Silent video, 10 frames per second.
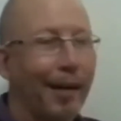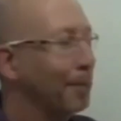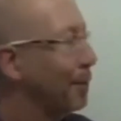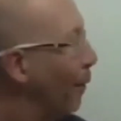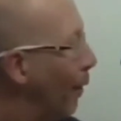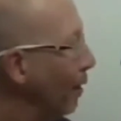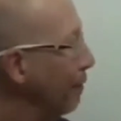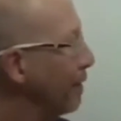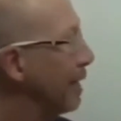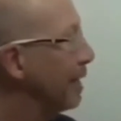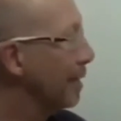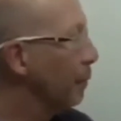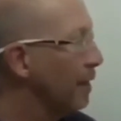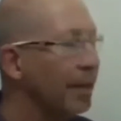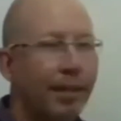So all of these, and
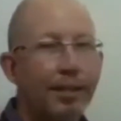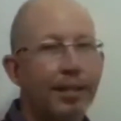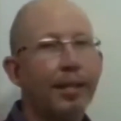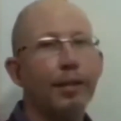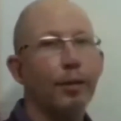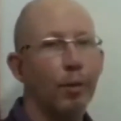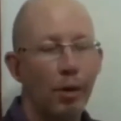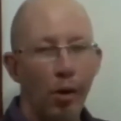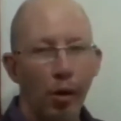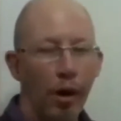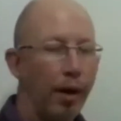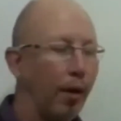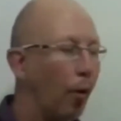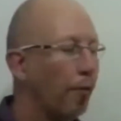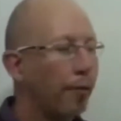we can continue
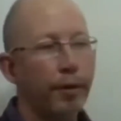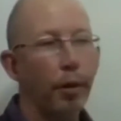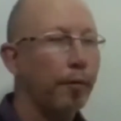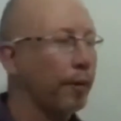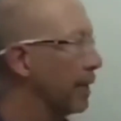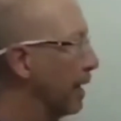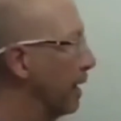over and over again.